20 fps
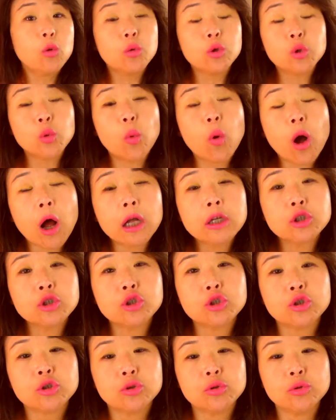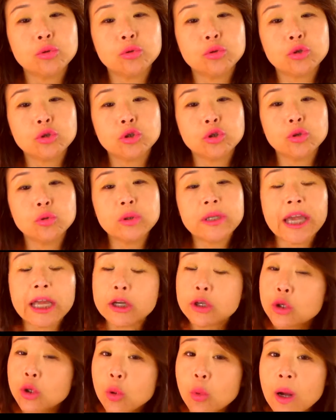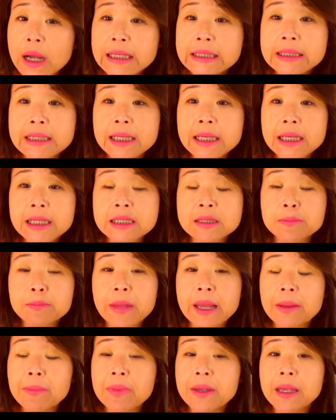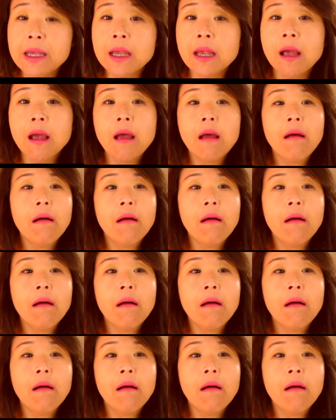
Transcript: would want to, to get new ideas maybe